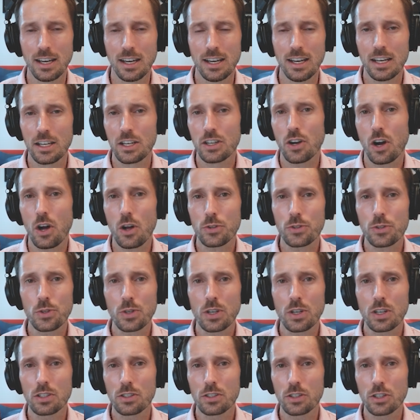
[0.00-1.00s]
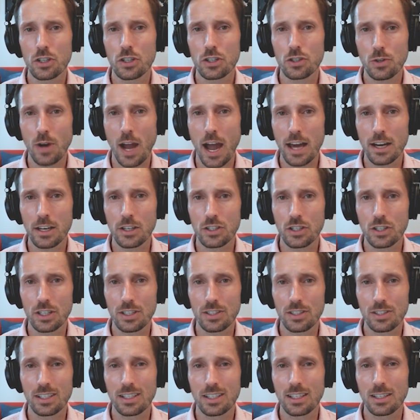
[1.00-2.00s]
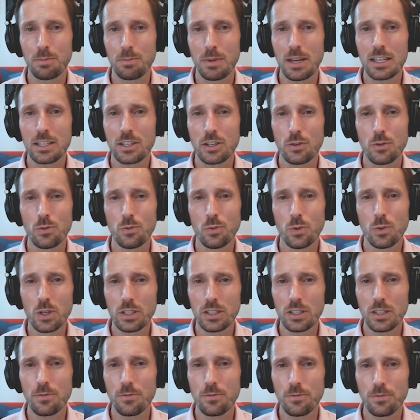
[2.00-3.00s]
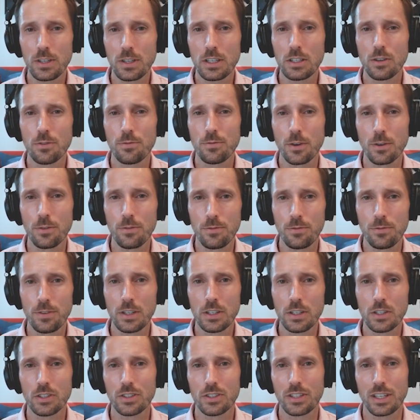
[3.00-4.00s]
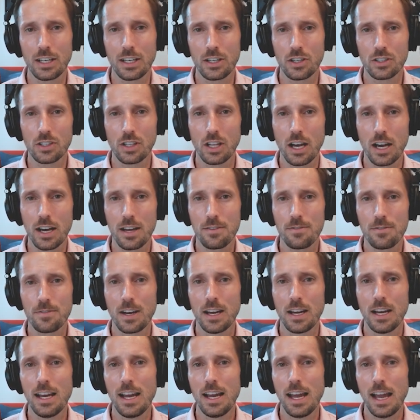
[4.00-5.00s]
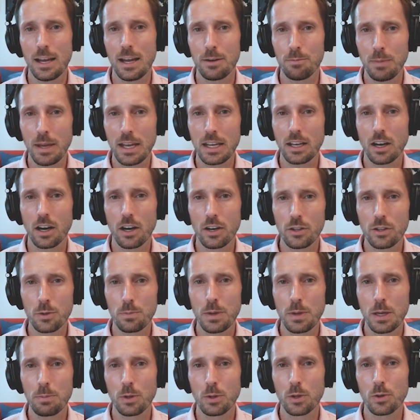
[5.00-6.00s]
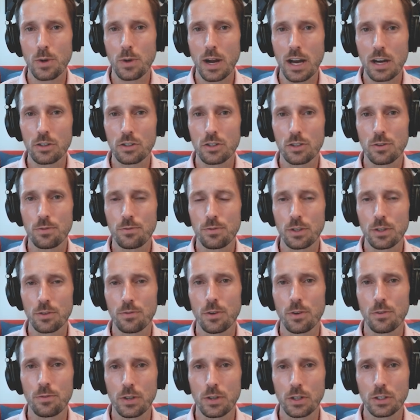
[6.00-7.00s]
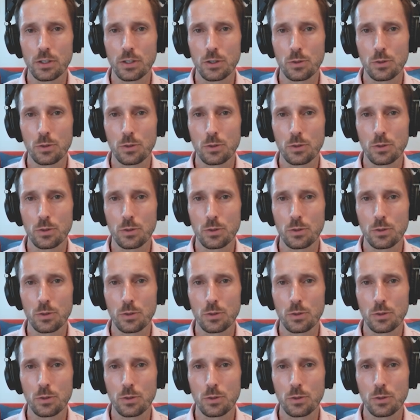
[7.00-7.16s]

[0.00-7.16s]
You're also going to learn strategies that can make you really feel fulfilled in your life and make other people around you feel fulfilled as